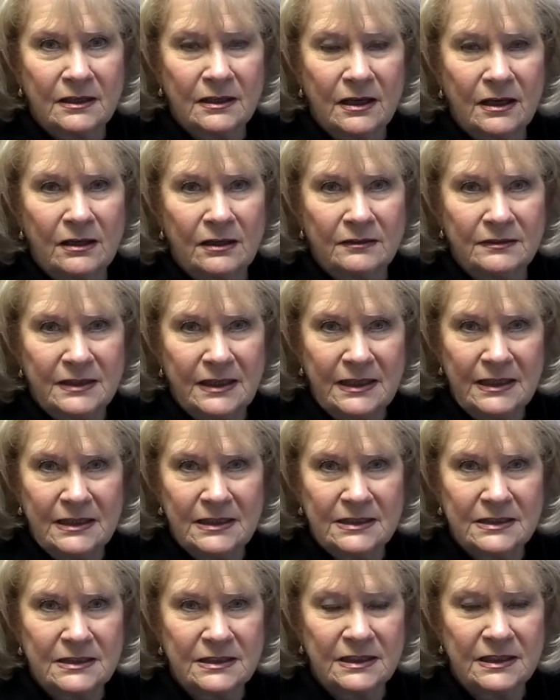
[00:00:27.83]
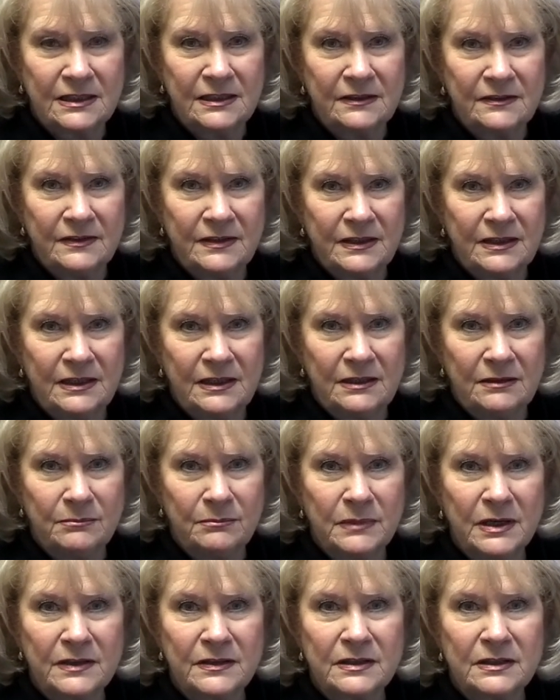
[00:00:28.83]
uh, end in the
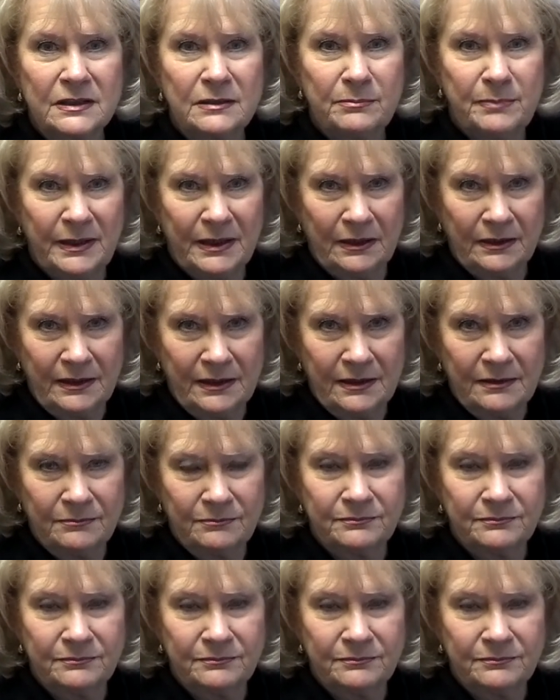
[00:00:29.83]
monthly billing.